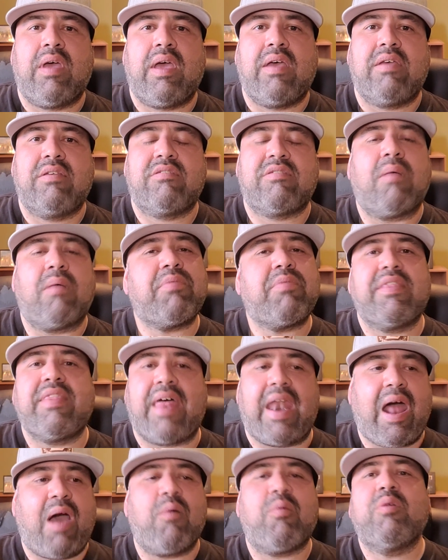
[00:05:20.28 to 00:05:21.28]
something
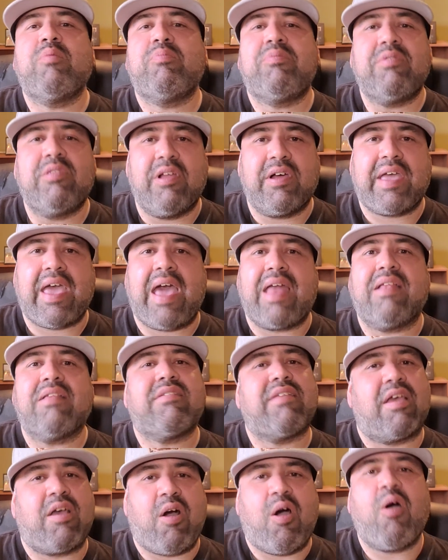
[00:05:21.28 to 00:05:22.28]
that I would look at and
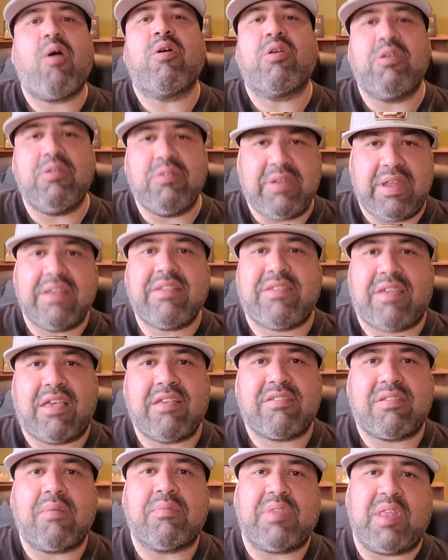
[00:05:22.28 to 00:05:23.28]
say, oh, you did
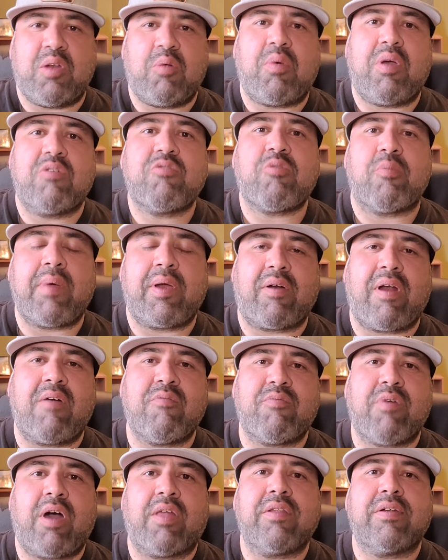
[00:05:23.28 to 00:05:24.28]
take something away from my
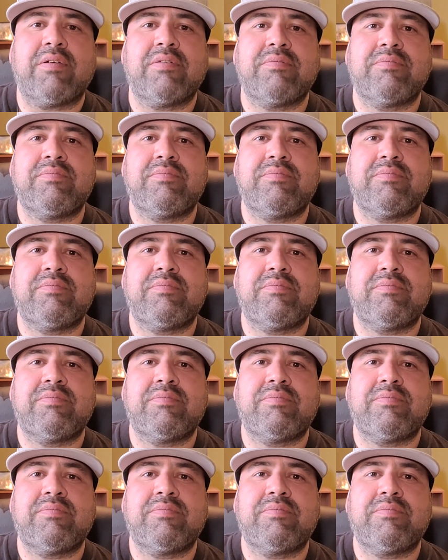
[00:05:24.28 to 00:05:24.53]
grandfather.